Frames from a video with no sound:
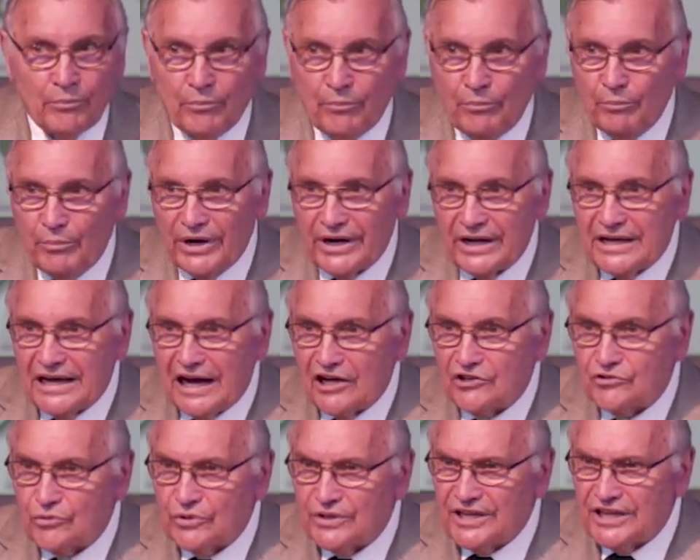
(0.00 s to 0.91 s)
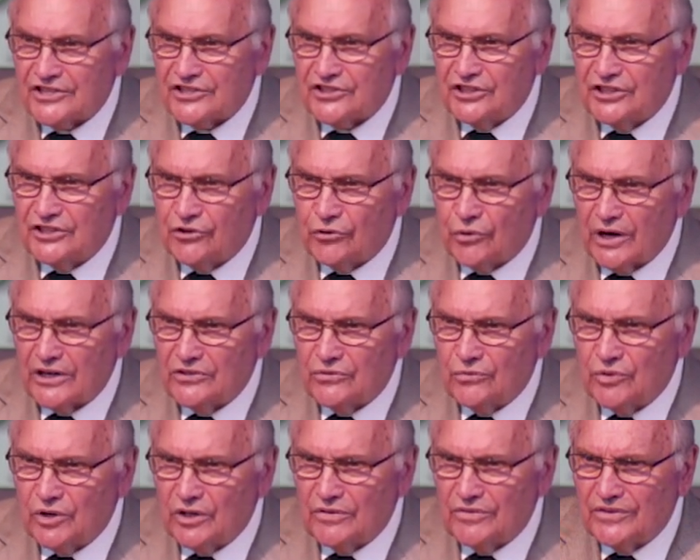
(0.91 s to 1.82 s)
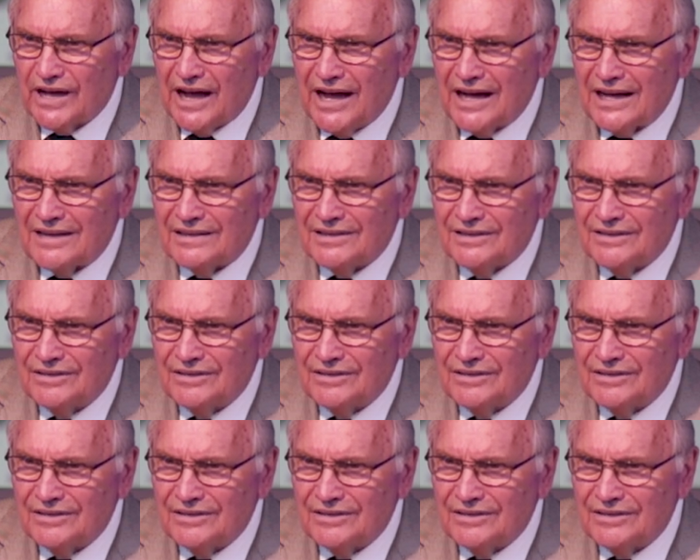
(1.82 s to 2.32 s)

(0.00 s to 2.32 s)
But it contradicts the directive will of God.